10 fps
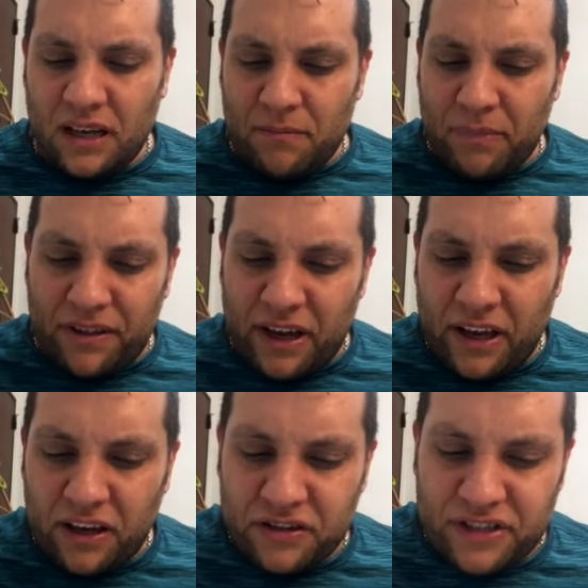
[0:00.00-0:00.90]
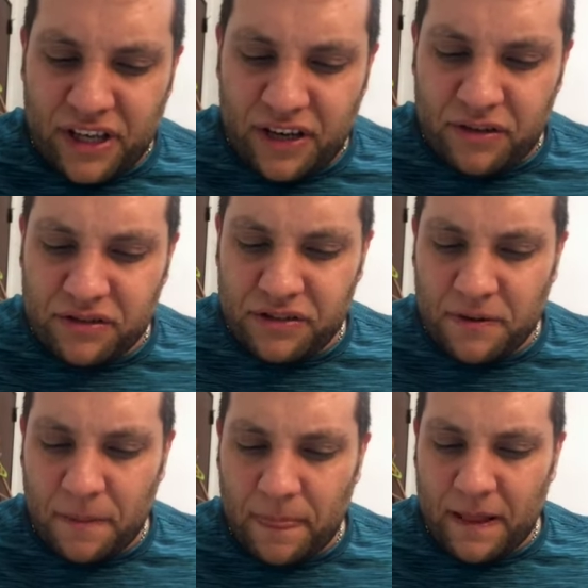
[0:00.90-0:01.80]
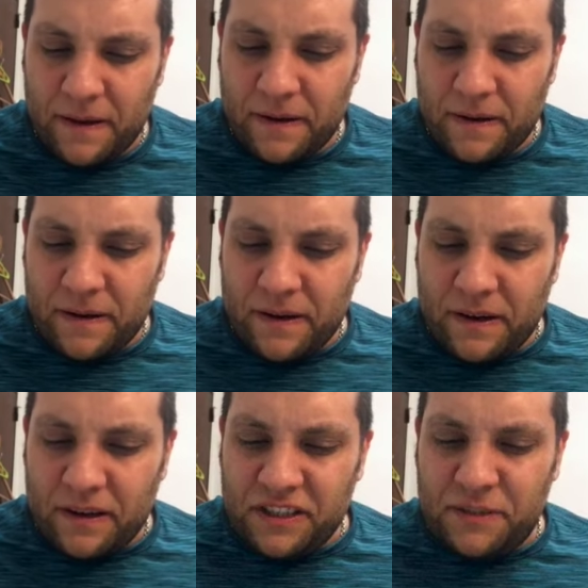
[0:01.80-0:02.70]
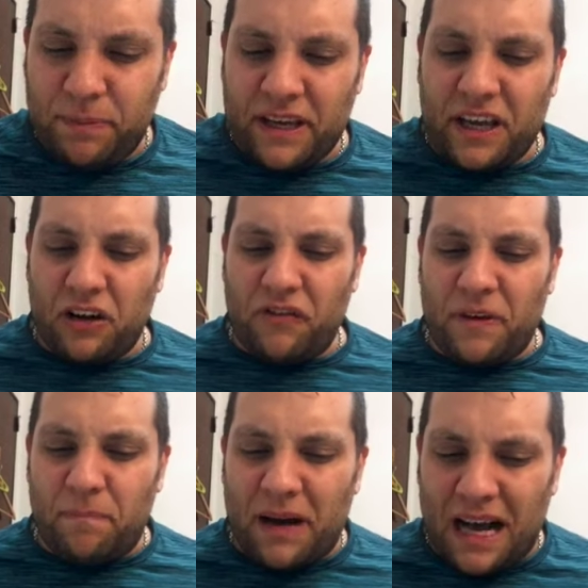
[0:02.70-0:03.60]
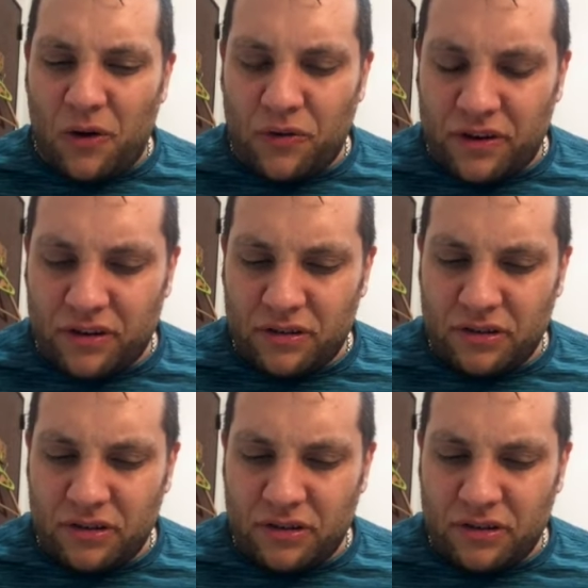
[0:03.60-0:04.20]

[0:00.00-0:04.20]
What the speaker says: But then he continues, speaking of the power